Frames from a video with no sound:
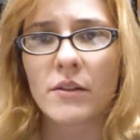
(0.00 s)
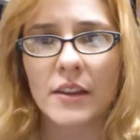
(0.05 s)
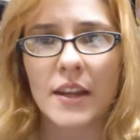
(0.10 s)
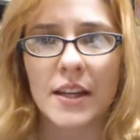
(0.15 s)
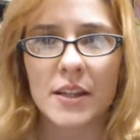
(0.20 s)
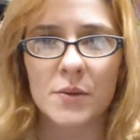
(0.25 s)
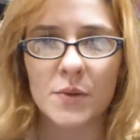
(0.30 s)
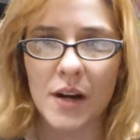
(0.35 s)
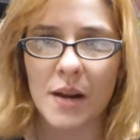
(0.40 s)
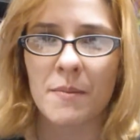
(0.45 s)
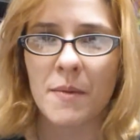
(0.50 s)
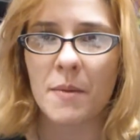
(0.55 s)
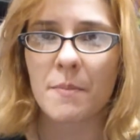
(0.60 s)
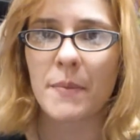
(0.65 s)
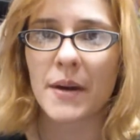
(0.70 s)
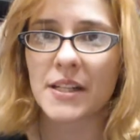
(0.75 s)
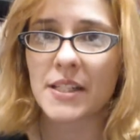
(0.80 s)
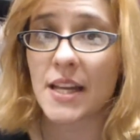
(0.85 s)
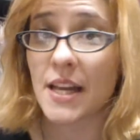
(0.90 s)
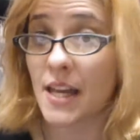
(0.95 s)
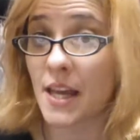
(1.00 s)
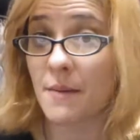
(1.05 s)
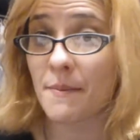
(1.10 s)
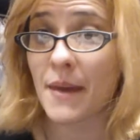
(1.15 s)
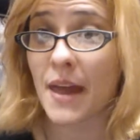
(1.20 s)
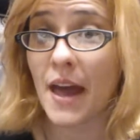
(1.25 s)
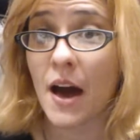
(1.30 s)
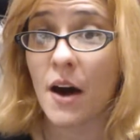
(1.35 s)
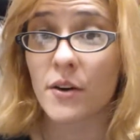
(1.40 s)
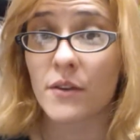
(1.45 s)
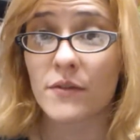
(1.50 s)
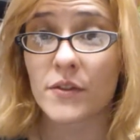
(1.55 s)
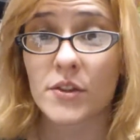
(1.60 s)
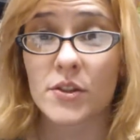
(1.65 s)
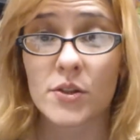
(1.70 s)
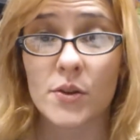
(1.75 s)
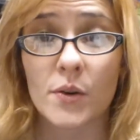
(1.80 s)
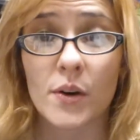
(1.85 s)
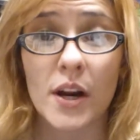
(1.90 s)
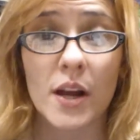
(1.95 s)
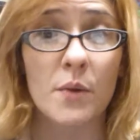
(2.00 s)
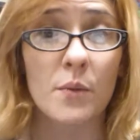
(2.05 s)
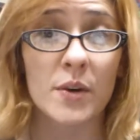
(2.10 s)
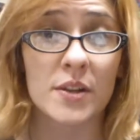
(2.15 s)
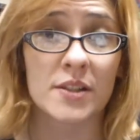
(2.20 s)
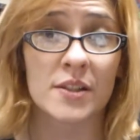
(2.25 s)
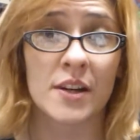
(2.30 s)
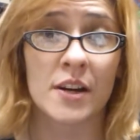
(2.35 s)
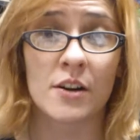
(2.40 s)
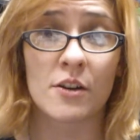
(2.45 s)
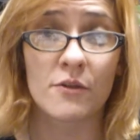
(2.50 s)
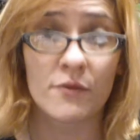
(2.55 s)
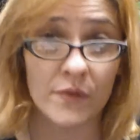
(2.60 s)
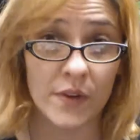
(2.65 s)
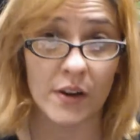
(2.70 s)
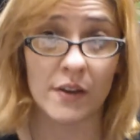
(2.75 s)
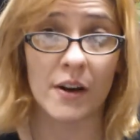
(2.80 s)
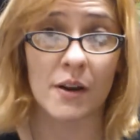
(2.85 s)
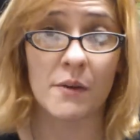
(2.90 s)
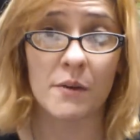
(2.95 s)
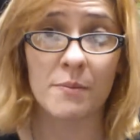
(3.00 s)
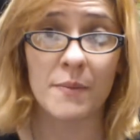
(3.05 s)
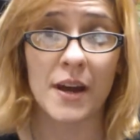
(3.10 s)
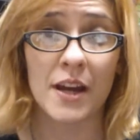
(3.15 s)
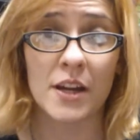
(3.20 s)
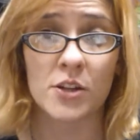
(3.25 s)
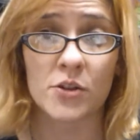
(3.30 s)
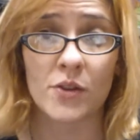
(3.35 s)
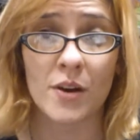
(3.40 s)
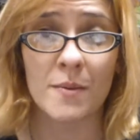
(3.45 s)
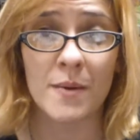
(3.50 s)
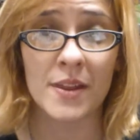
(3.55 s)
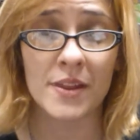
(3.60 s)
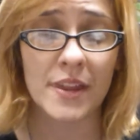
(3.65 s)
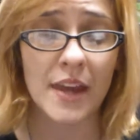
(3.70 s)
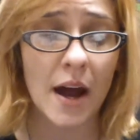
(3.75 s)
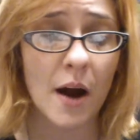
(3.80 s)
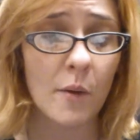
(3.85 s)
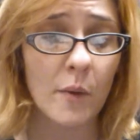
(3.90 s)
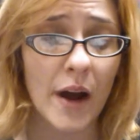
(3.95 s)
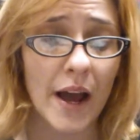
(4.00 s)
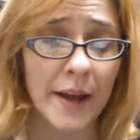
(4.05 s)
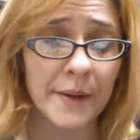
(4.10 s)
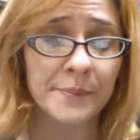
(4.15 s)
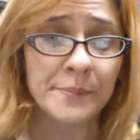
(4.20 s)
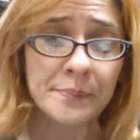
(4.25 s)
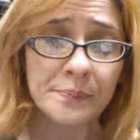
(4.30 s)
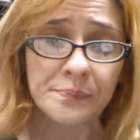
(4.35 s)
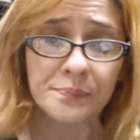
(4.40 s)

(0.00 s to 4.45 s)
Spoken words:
And that's what I mean by taking me out of the story. It wasn't interfering with my enjoyment that way.